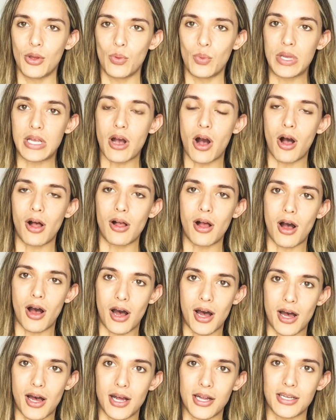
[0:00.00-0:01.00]
We call
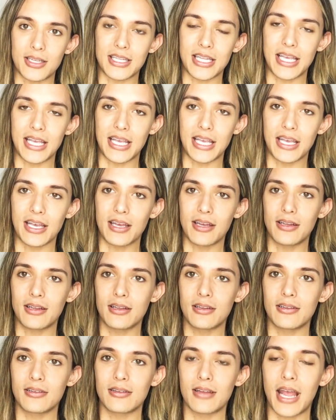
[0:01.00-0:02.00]
on the
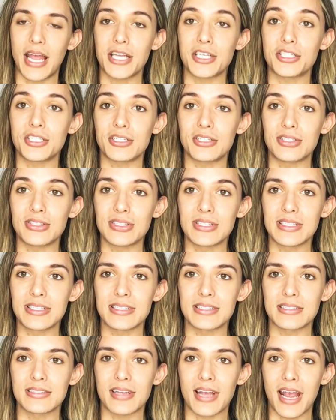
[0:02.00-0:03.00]

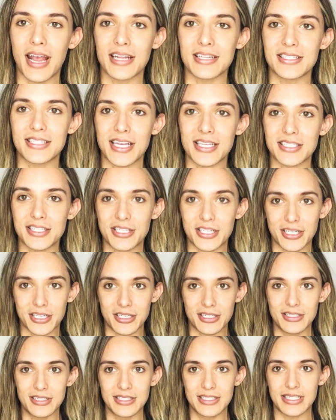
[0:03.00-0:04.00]
angels,
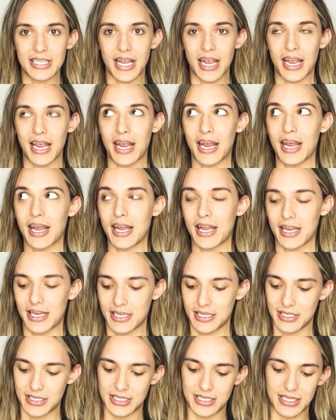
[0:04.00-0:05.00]
ancestors,
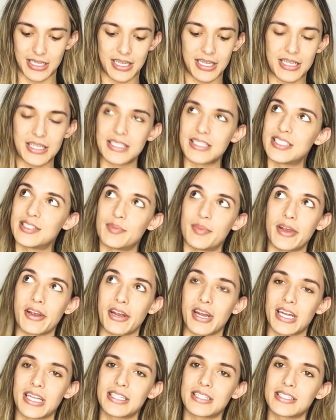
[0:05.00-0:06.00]
and
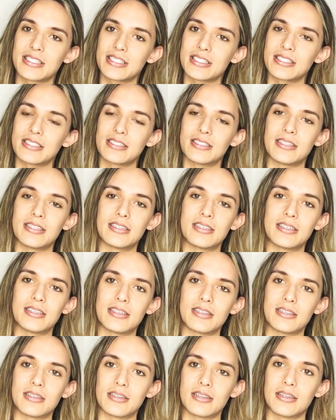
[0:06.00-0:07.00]
spirits.
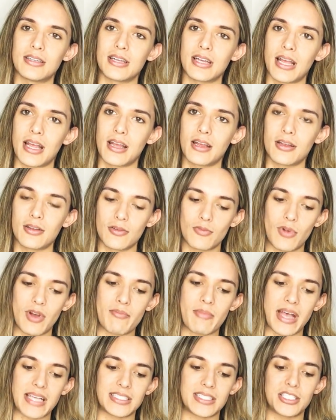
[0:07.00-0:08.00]
What
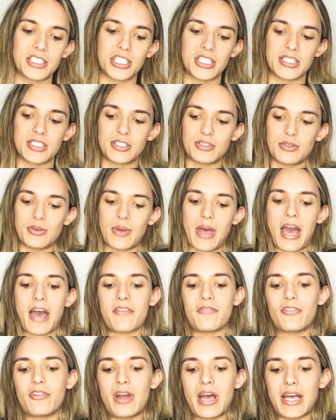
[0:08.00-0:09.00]
messages do you
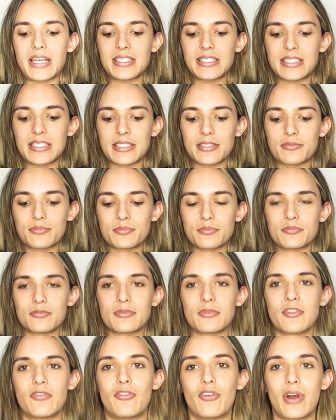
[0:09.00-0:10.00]
have for us
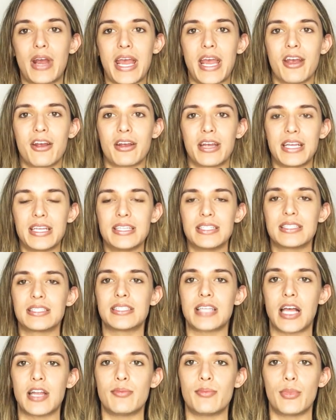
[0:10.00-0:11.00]
for Aries,
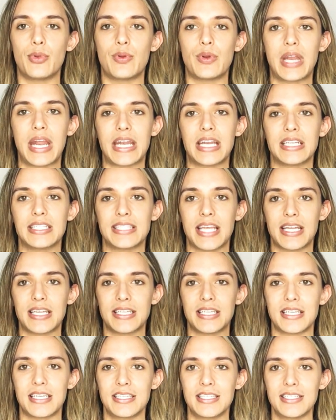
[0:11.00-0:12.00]
Sun, Moon, and
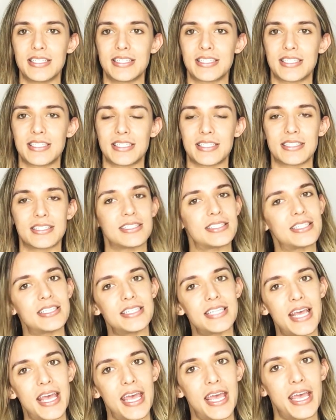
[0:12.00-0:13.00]
Ascendant
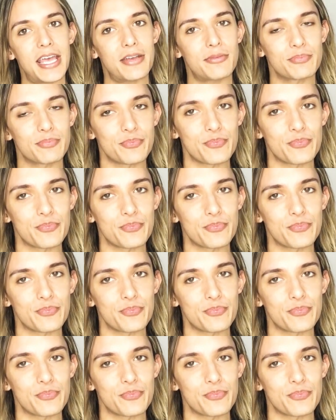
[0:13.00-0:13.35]
today?